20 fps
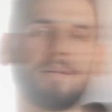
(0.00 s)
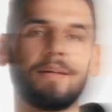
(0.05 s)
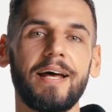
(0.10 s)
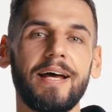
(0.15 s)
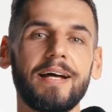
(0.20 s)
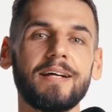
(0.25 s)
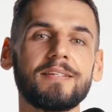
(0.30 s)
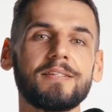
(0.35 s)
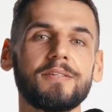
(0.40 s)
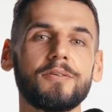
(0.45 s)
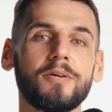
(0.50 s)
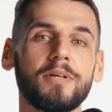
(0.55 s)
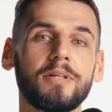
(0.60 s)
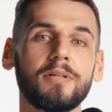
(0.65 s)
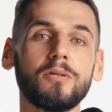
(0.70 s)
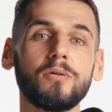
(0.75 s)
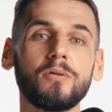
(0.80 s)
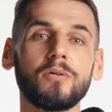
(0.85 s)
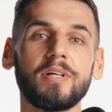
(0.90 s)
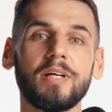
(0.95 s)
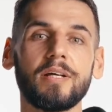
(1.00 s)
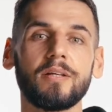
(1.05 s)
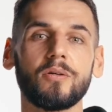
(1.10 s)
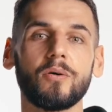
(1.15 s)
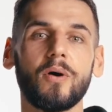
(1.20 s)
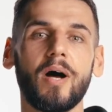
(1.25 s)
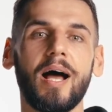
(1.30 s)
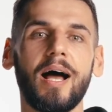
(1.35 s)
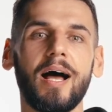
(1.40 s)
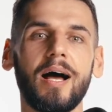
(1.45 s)
Next, you can look into
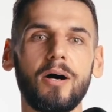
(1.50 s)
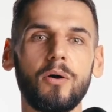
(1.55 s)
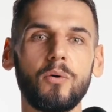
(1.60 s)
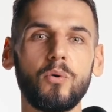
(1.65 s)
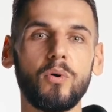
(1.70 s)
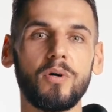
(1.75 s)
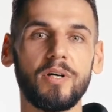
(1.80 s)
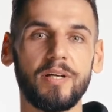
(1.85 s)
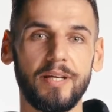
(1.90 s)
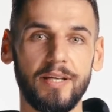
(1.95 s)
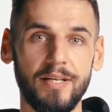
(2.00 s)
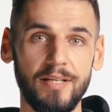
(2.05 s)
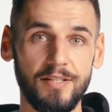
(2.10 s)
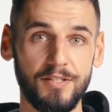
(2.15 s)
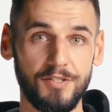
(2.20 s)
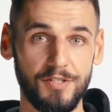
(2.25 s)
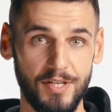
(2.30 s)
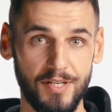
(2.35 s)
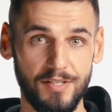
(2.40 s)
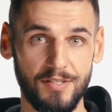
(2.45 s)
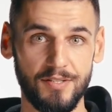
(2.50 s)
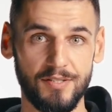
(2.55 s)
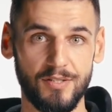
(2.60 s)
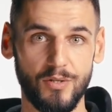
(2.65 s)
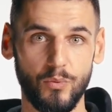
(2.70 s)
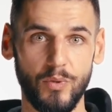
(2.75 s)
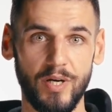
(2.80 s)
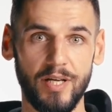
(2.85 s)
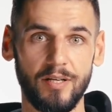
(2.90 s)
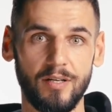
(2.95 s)
how heat changes
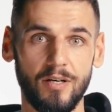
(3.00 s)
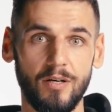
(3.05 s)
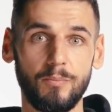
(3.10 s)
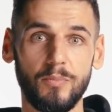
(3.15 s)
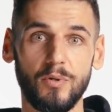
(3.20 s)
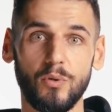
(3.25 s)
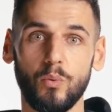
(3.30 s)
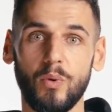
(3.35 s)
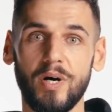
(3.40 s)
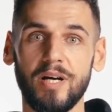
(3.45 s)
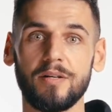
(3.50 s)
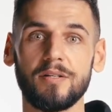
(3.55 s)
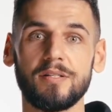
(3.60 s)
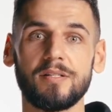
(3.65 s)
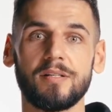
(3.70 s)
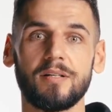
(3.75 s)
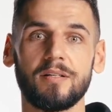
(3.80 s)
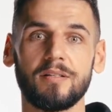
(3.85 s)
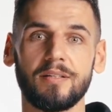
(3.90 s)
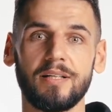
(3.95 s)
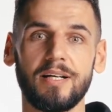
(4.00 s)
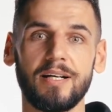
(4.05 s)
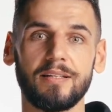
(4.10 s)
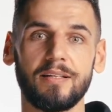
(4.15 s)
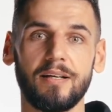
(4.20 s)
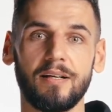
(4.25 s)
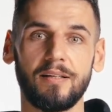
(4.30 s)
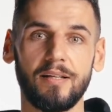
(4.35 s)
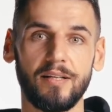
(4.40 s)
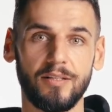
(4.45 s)
the way copper wires
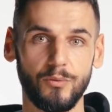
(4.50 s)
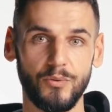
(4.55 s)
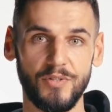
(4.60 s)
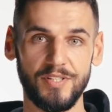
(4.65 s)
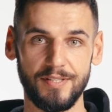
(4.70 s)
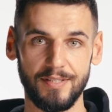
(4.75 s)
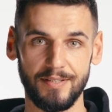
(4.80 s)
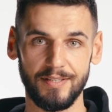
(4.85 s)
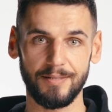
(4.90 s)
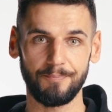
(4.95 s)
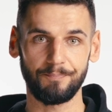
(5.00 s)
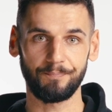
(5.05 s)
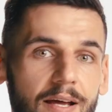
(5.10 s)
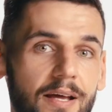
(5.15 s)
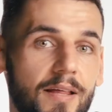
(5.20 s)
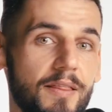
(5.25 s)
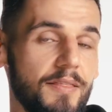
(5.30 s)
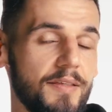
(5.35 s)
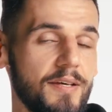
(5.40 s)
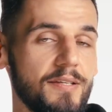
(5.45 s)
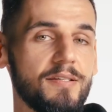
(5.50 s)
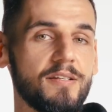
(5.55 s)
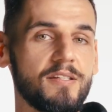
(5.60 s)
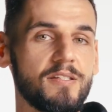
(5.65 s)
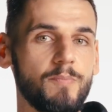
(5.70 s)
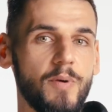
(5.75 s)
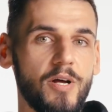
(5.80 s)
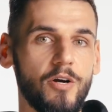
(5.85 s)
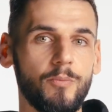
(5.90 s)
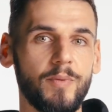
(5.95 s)
conduct electricity. In this
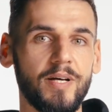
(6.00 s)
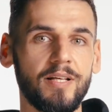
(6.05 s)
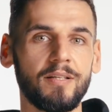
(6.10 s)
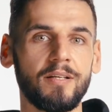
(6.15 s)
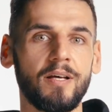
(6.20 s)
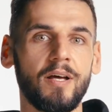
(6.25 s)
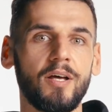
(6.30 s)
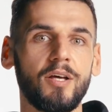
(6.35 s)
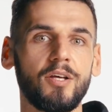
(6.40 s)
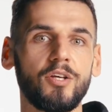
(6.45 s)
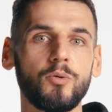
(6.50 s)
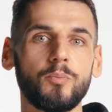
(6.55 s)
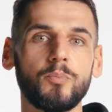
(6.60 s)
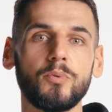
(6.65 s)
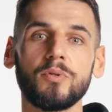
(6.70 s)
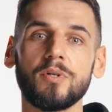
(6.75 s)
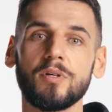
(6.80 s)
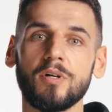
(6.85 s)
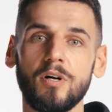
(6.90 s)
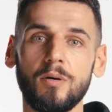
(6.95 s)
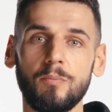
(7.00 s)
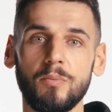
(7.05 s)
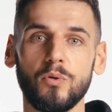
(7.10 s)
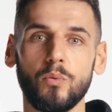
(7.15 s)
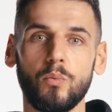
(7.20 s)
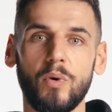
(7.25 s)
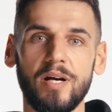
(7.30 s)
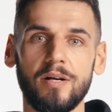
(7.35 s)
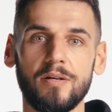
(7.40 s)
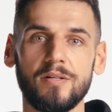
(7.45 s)
experiment, you put copper
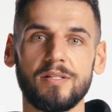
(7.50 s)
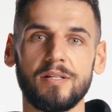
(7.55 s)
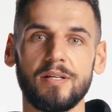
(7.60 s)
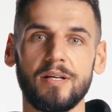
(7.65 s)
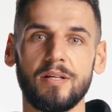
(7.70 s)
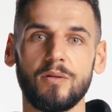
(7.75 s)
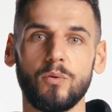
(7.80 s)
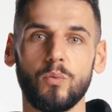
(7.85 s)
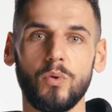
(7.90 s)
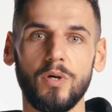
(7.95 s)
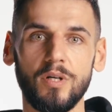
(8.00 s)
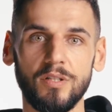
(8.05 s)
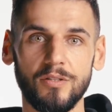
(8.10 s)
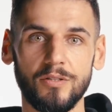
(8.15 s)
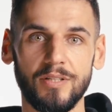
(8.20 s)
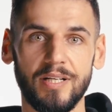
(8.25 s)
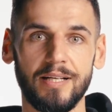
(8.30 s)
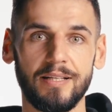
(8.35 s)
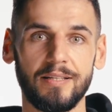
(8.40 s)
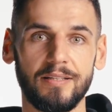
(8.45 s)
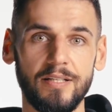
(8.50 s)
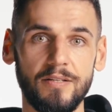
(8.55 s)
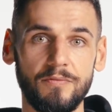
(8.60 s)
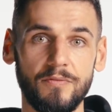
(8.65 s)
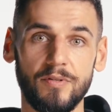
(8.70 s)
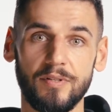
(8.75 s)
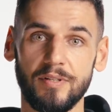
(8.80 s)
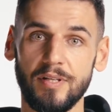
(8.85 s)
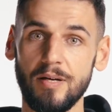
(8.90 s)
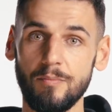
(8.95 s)
wires in water at
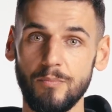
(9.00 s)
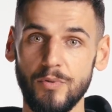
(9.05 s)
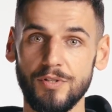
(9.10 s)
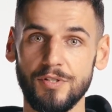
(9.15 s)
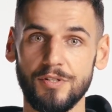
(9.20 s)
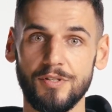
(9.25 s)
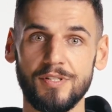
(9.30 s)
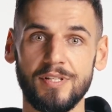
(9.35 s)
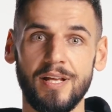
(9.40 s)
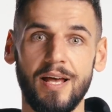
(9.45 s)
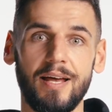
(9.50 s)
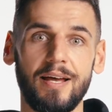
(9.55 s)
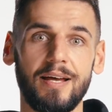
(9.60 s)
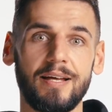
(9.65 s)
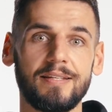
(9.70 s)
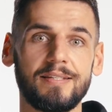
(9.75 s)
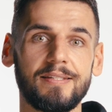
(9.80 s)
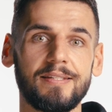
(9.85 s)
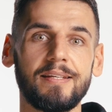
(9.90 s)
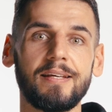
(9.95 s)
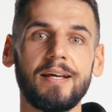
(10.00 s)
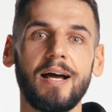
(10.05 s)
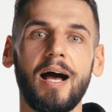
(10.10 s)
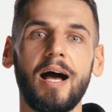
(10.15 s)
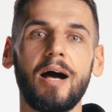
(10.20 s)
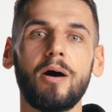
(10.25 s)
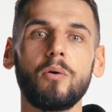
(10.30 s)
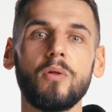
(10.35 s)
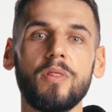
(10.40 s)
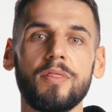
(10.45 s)
different temperatures and see
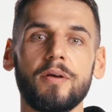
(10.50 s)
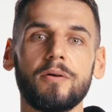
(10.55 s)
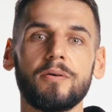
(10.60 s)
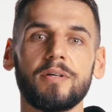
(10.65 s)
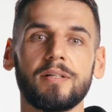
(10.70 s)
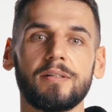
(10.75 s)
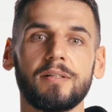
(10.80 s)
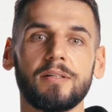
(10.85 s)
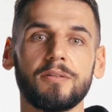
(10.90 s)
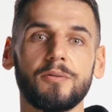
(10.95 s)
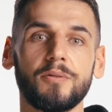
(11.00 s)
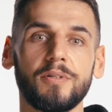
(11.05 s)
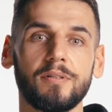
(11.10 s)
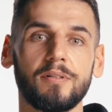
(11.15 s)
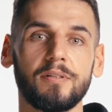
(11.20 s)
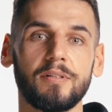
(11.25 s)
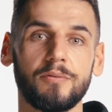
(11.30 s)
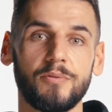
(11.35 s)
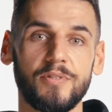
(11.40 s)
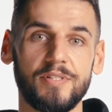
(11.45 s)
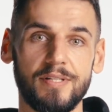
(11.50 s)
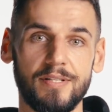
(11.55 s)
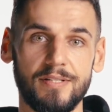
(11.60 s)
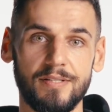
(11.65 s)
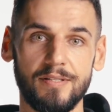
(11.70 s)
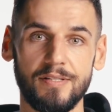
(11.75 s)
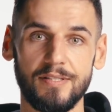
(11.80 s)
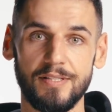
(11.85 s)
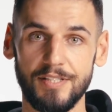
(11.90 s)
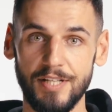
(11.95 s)
how their electrical
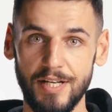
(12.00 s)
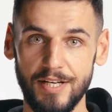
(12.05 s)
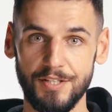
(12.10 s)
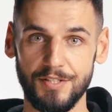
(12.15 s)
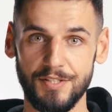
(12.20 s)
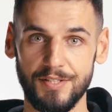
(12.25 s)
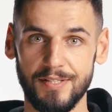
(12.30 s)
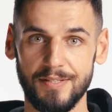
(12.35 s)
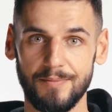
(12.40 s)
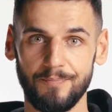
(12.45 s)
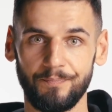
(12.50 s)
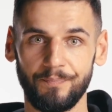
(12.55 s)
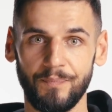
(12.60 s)
resistance changes.